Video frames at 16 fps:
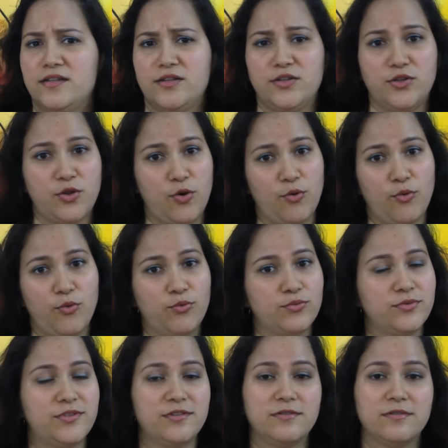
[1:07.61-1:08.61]
No,
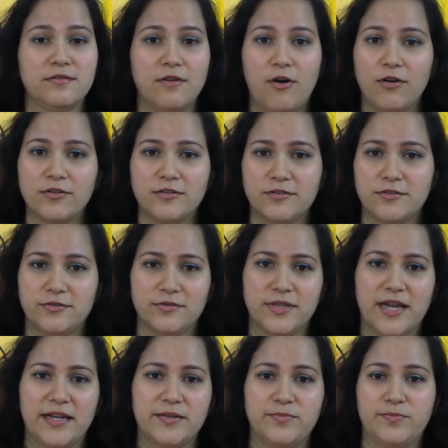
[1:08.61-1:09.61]
do not do
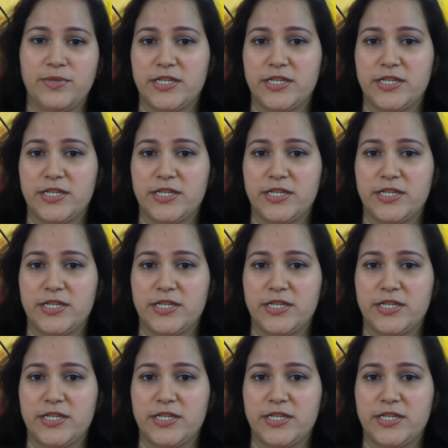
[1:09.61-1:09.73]
that,